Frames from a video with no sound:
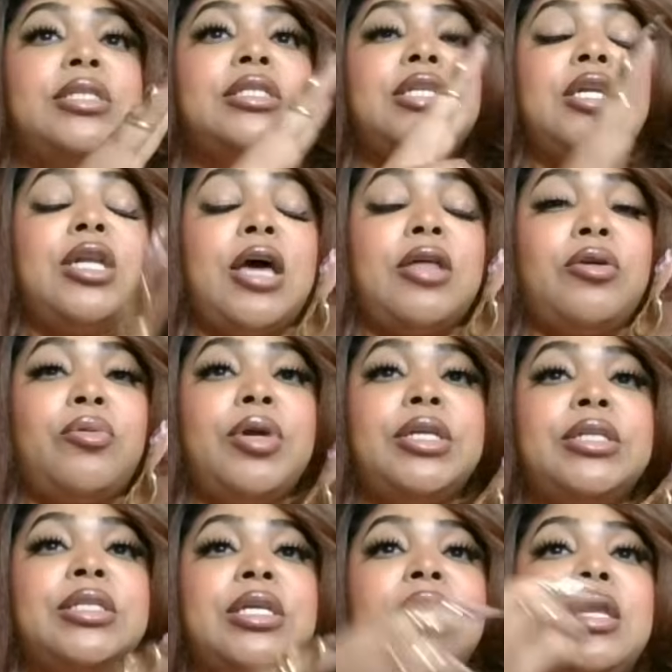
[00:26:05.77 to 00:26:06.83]
another
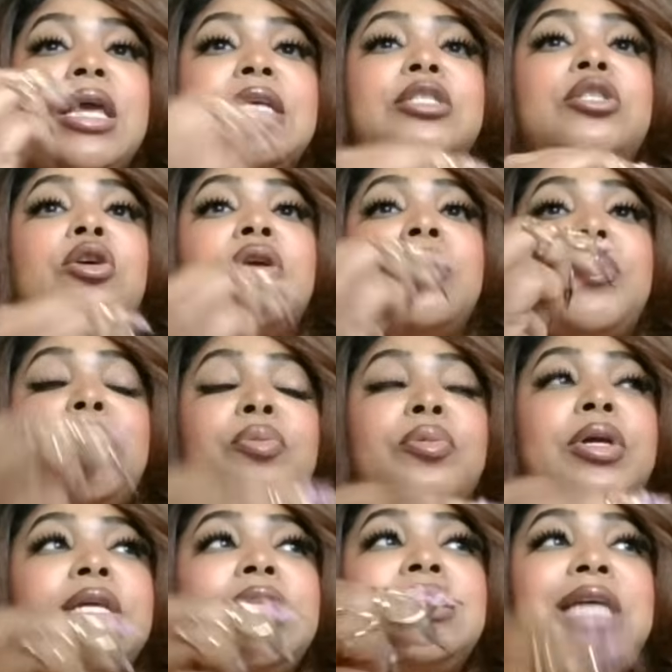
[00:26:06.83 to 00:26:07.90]
reason it's going to be
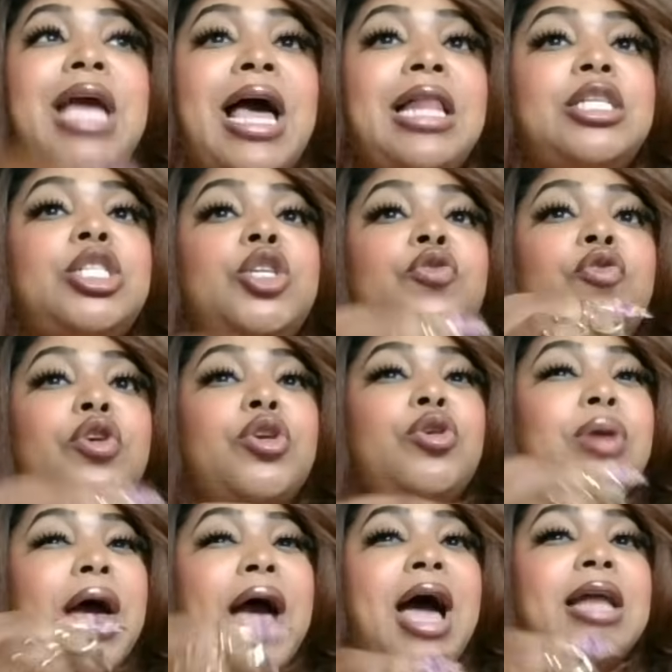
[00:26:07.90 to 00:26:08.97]
really challenging for you
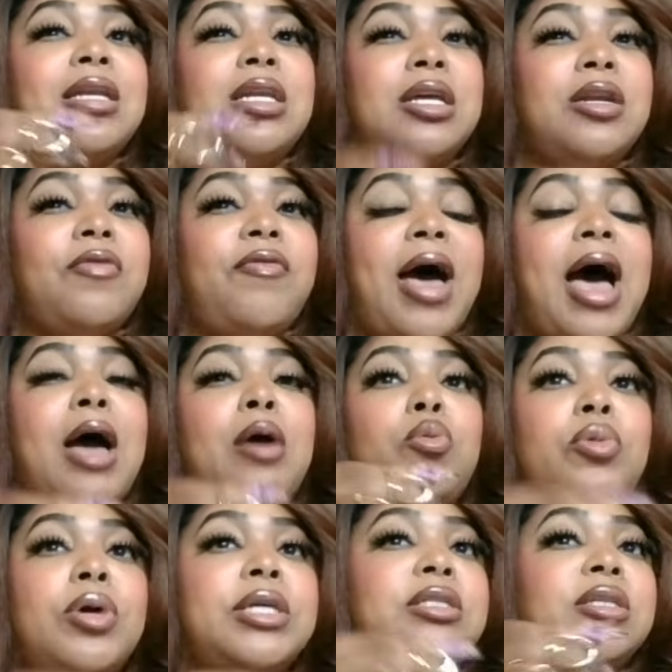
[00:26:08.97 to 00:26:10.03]
to identify
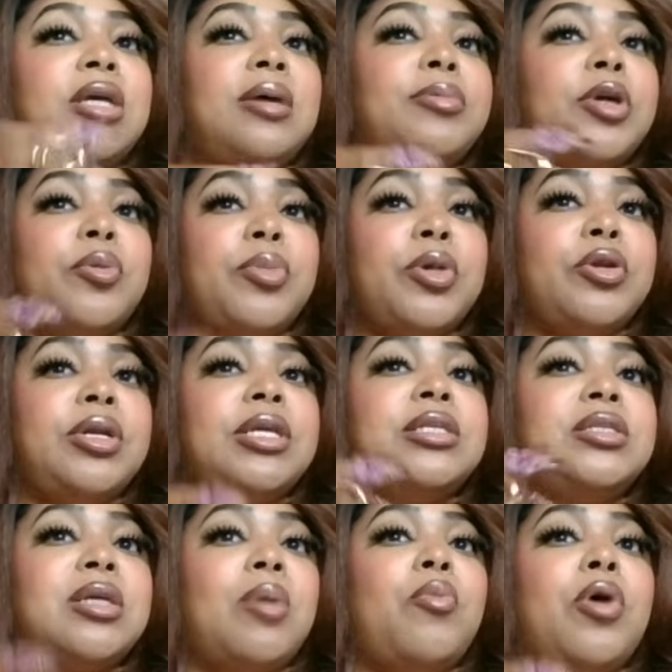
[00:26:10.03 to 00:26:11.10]
what sub community
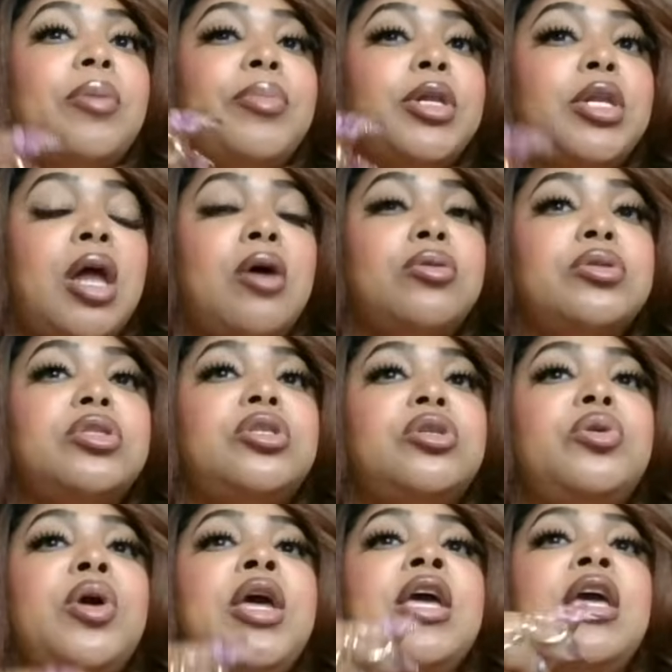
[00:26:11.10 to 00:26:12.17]
someone belongs
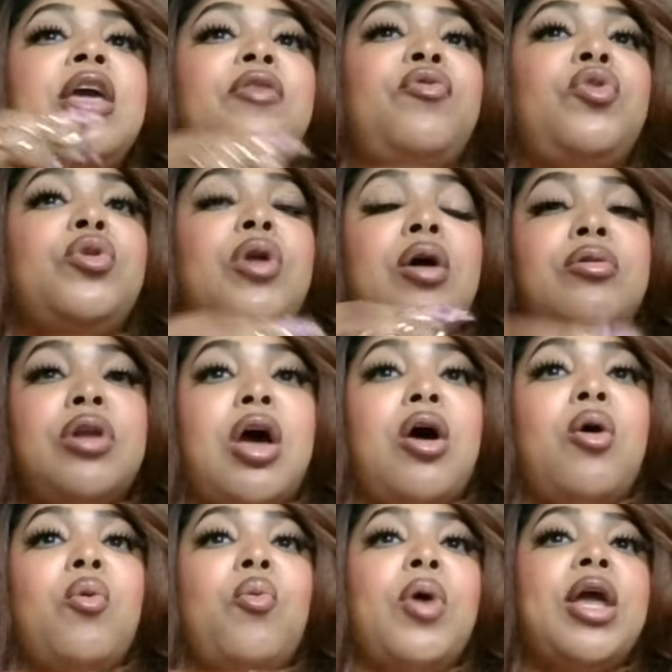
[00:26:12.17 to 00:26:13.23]
to if you don't
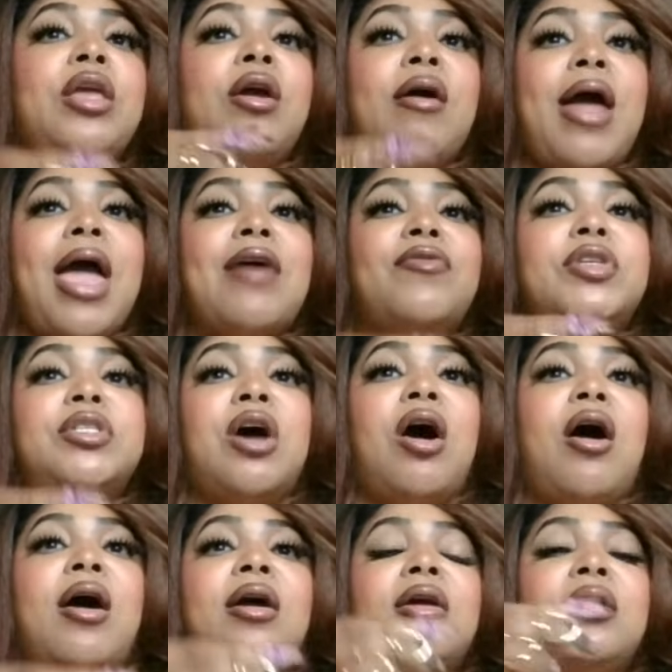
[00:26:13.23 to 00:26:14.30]
know what your
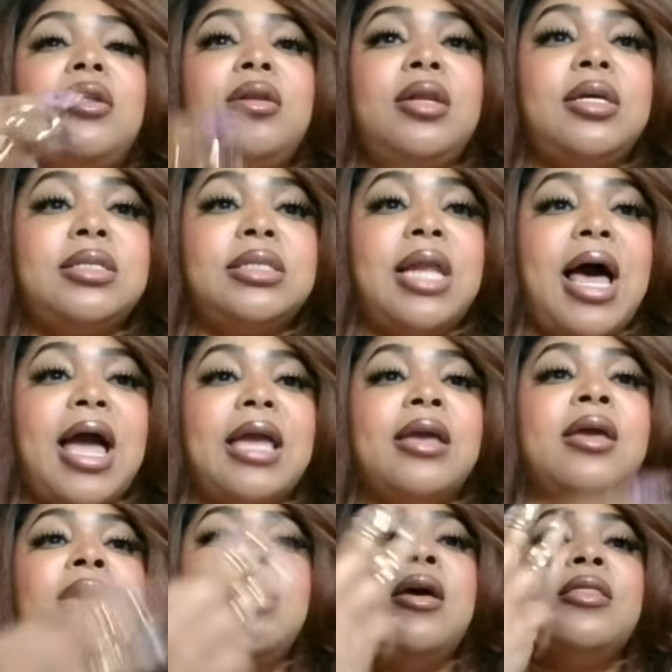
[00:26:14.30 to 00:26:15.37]
avatar looks like.
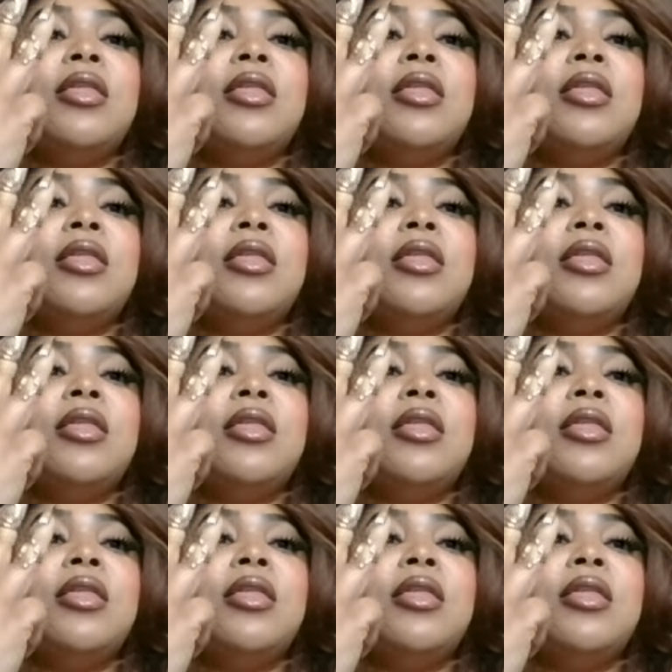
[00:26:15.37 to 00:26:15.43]
The